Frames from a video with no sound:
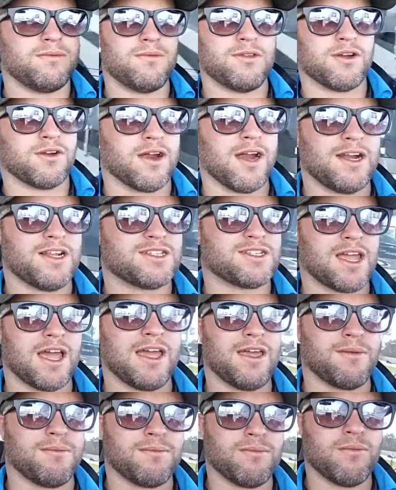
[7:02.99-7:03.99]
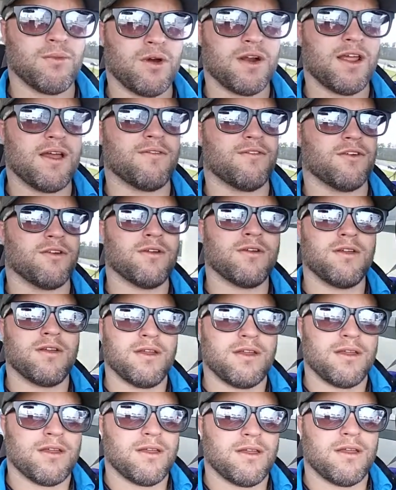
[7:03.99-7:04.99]
the Great Escape, whatever.
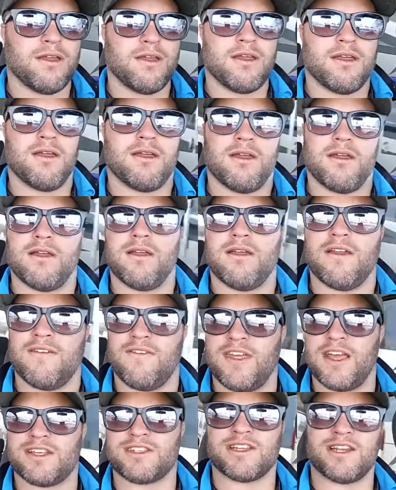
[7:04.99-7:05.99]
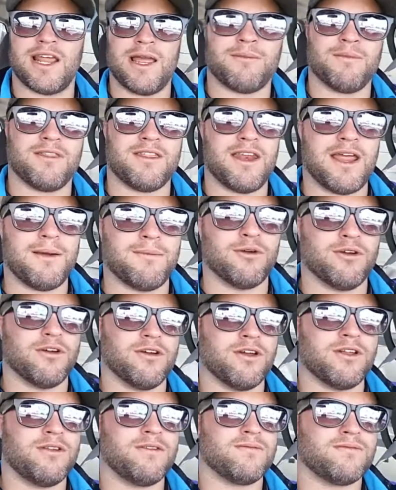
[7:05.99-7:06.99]
If that's the name of the
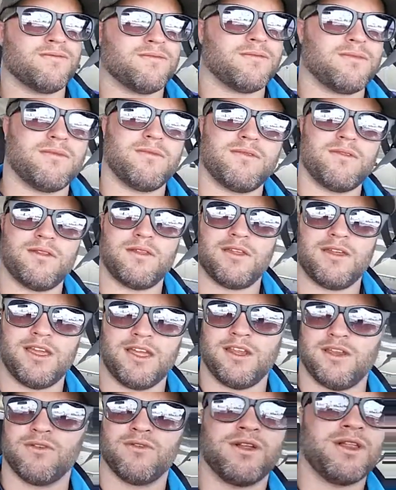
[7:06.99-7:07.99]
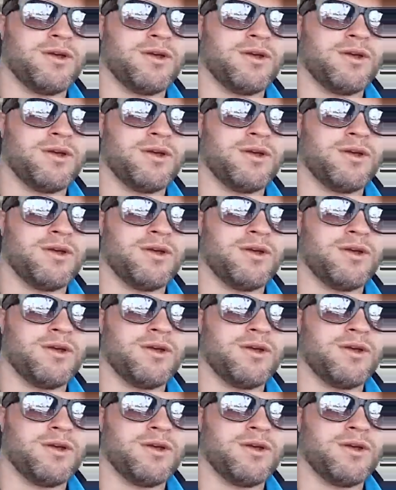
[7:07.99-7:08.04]
neighborhood and you